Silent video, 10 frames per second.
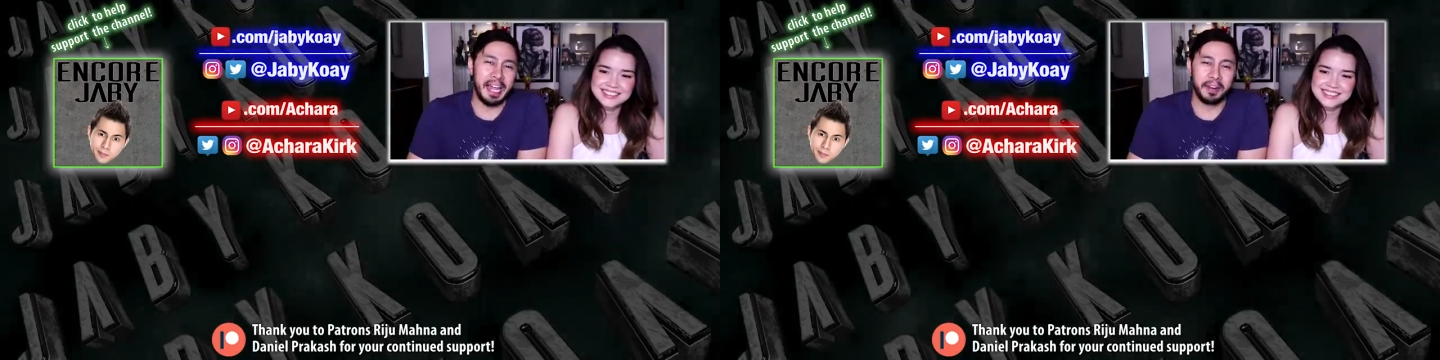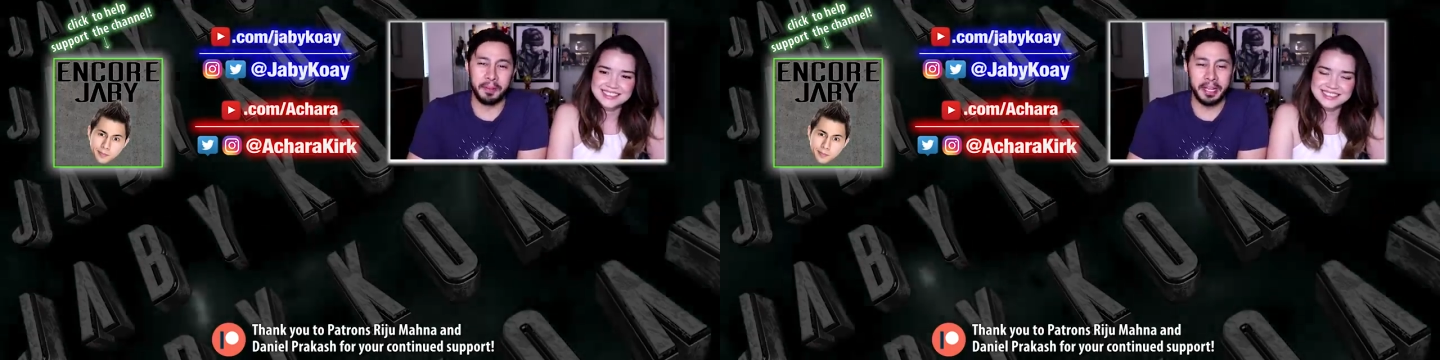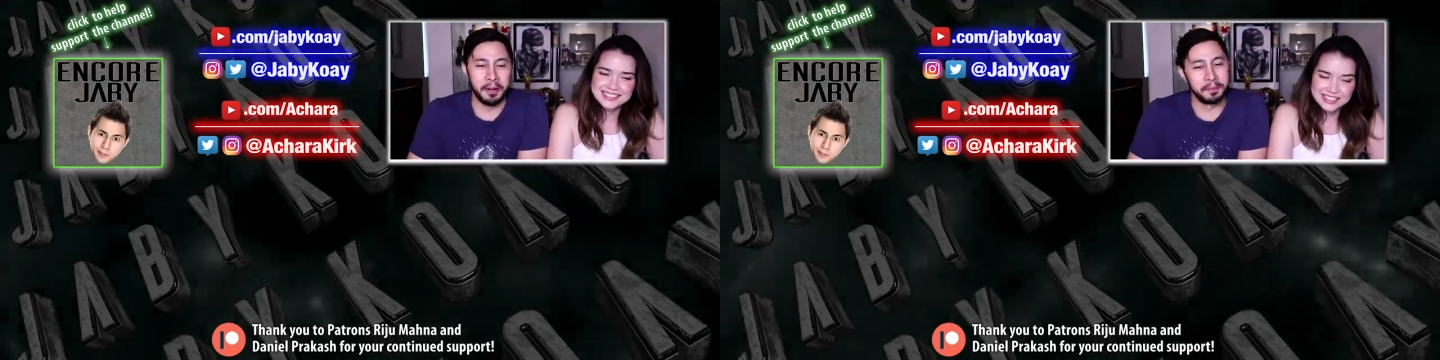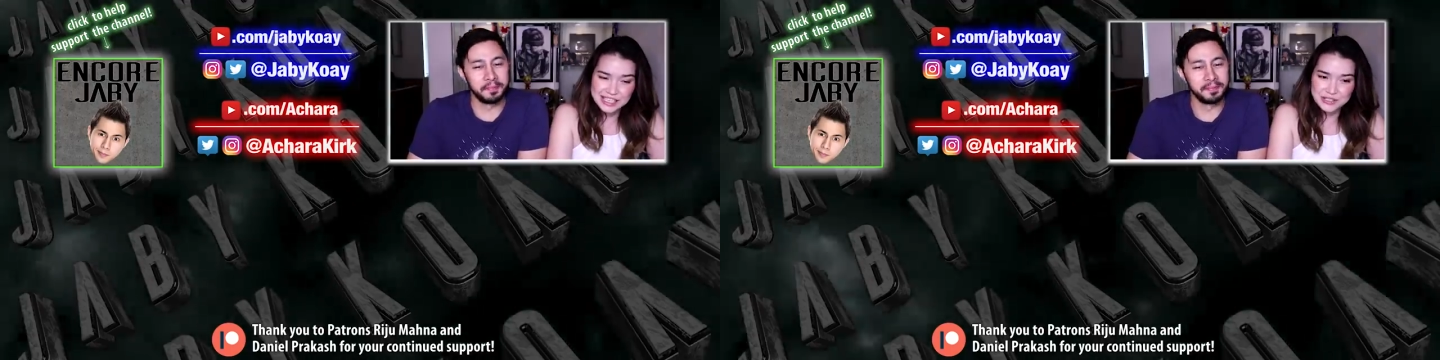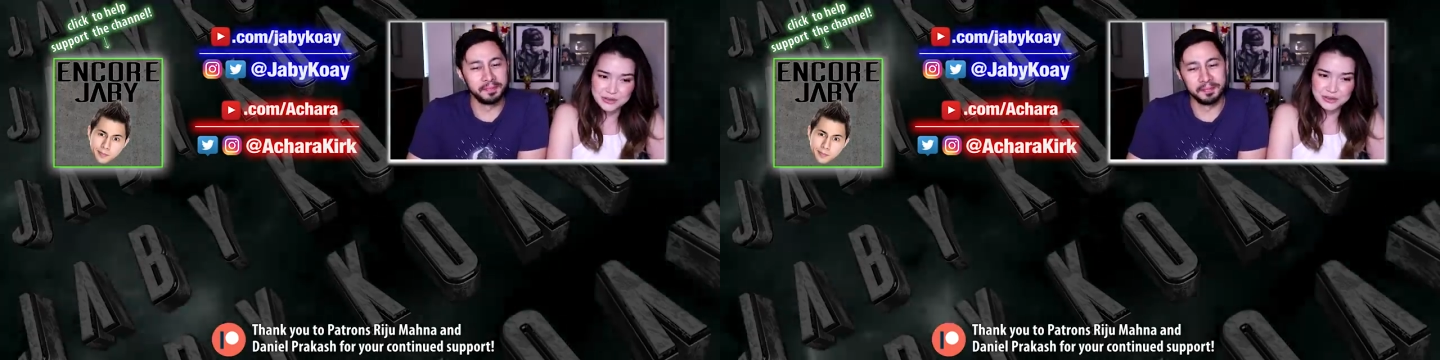Speaker 1: handle my
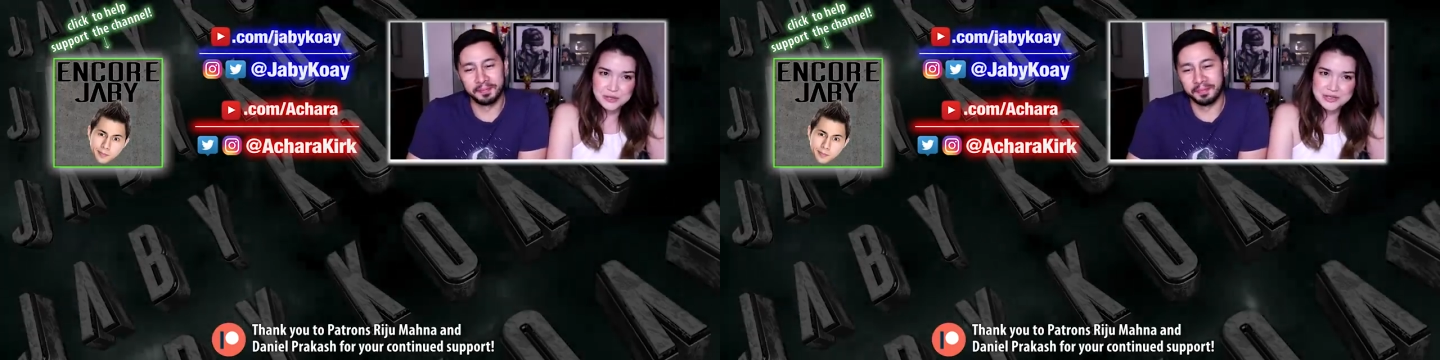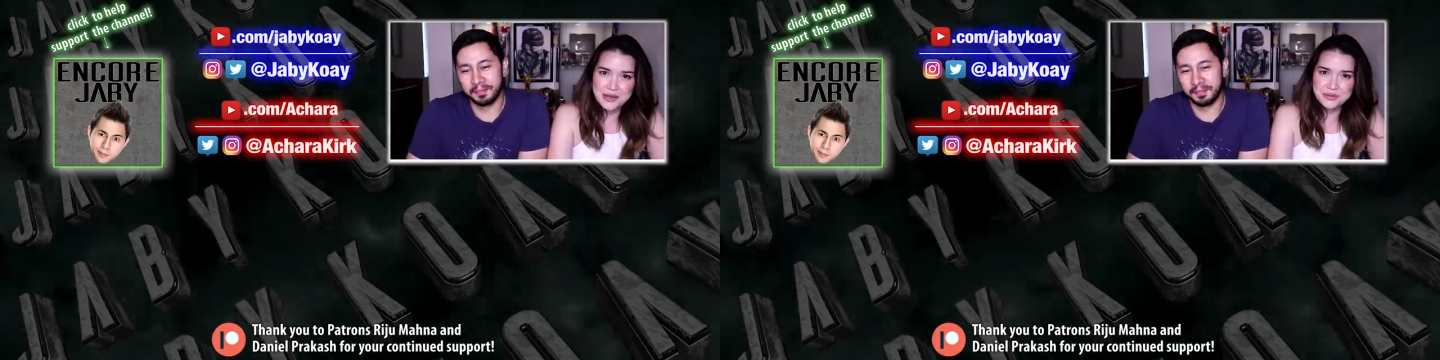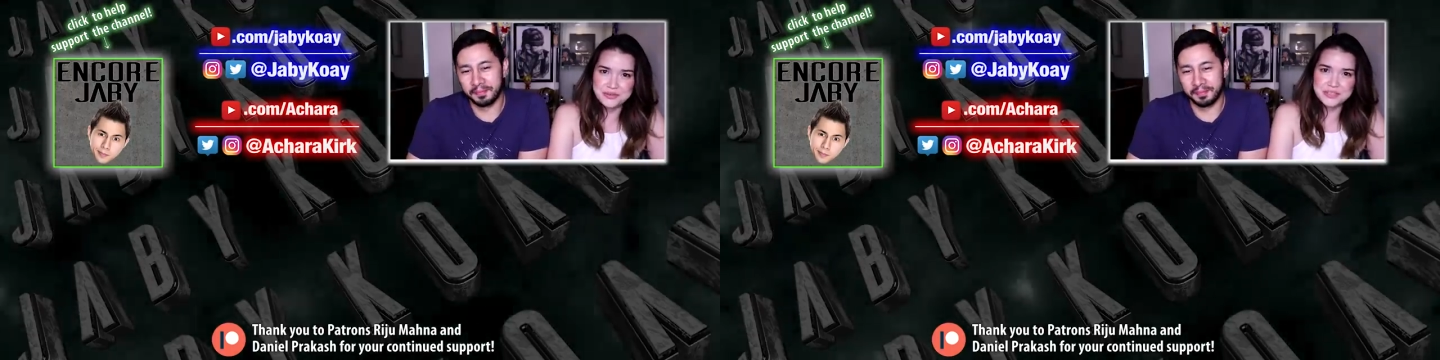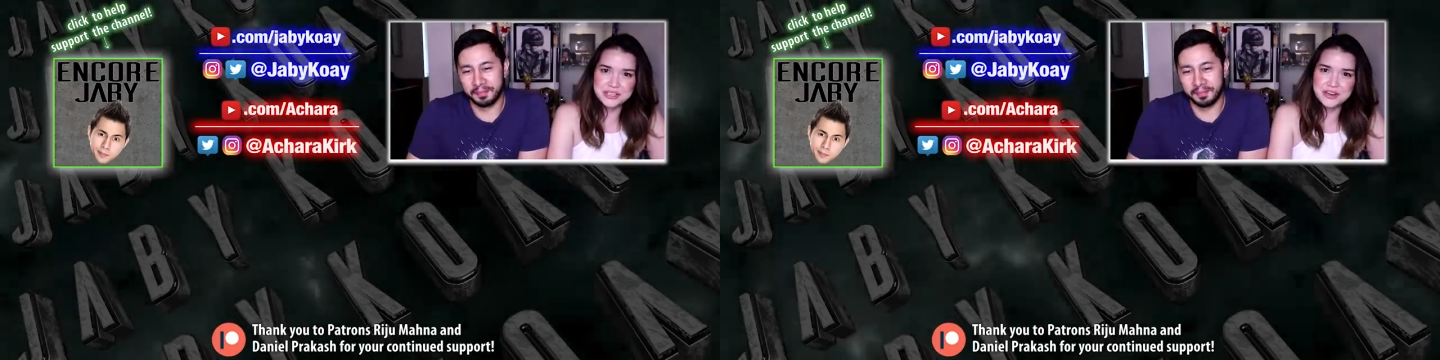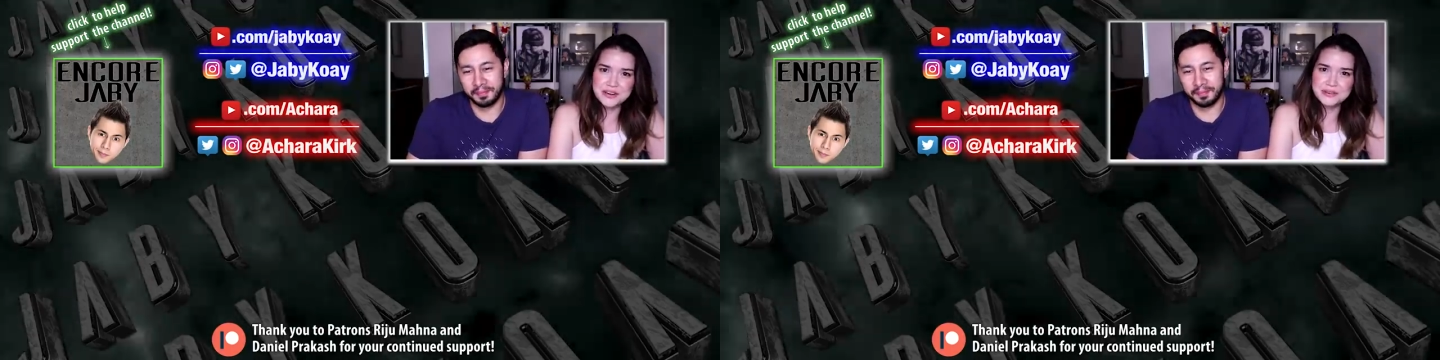own.
Speaker 2: Can you close out the
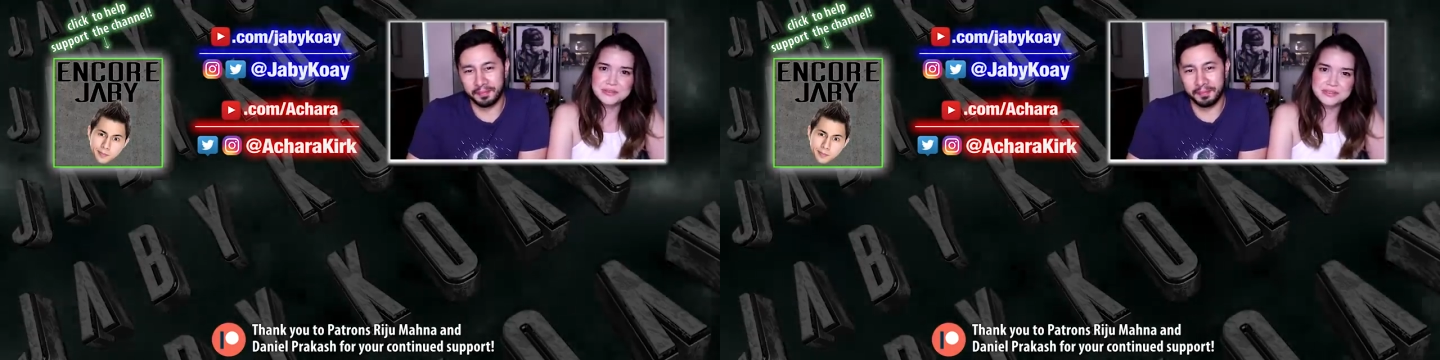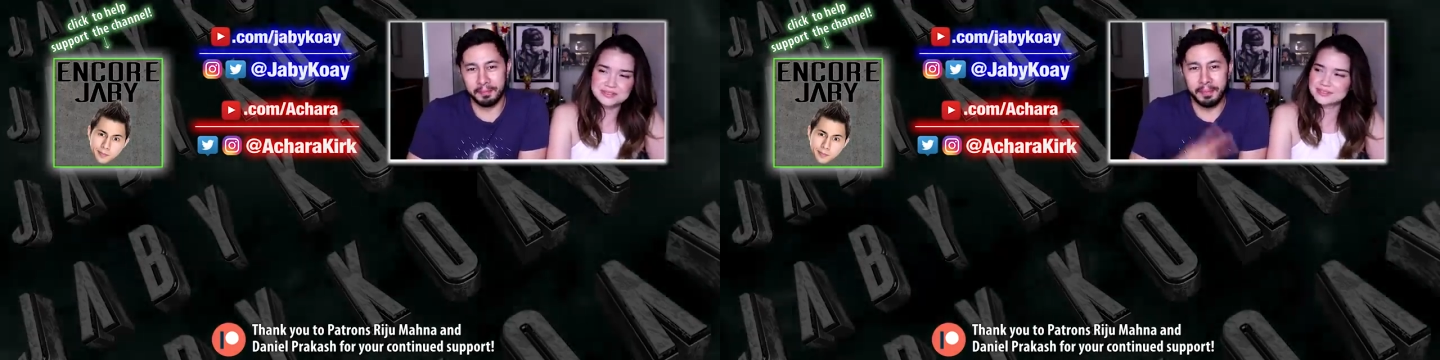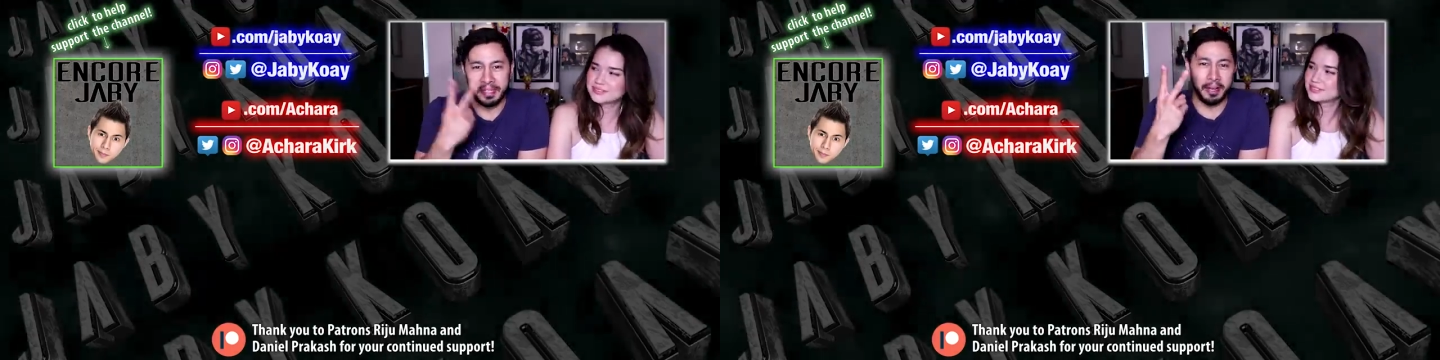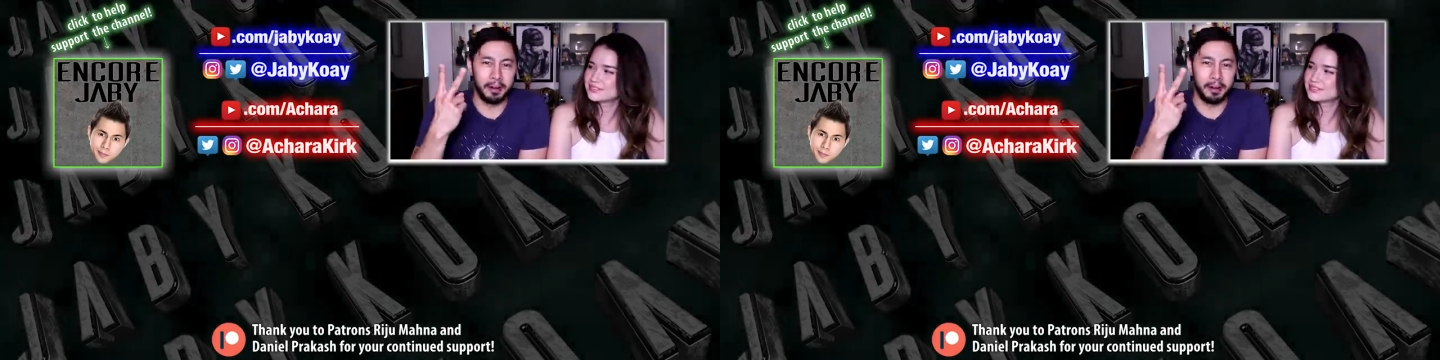video?
Speaker 1: Peace